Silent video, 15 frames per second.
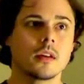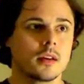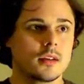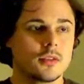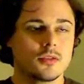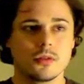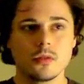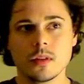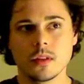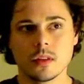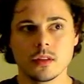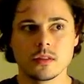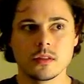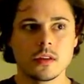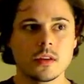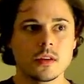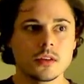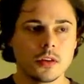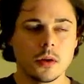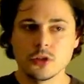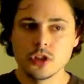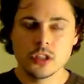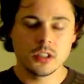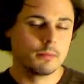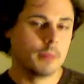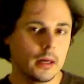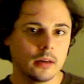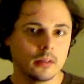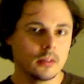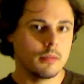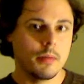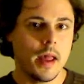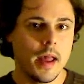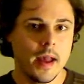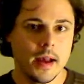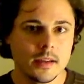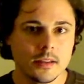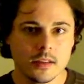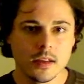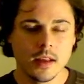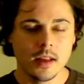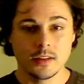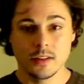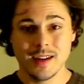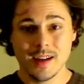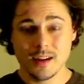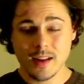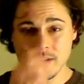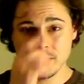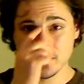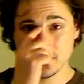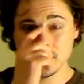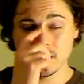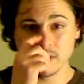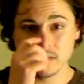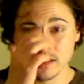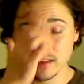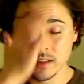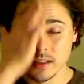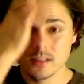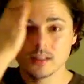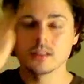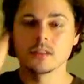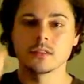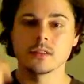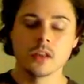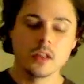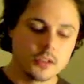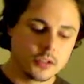students to just barely pass and to not have critical thinking skills,